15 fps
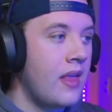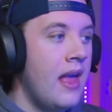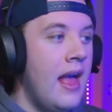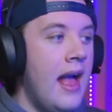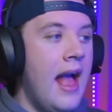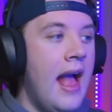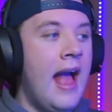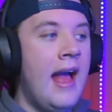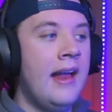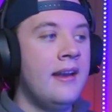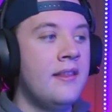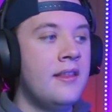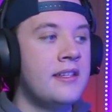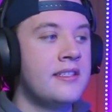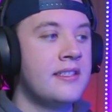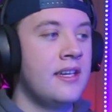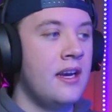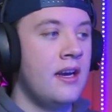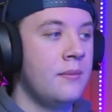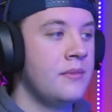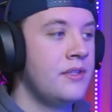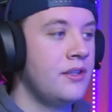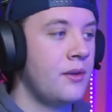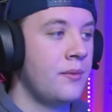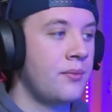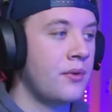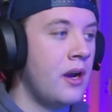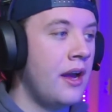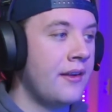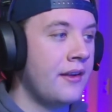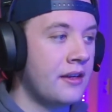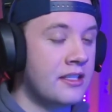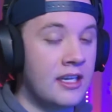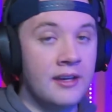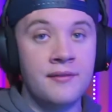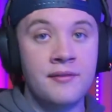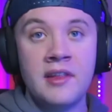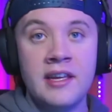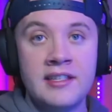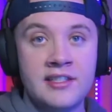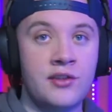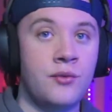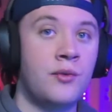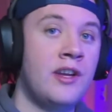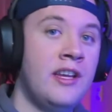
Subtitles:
Add the sum to the product of these 3.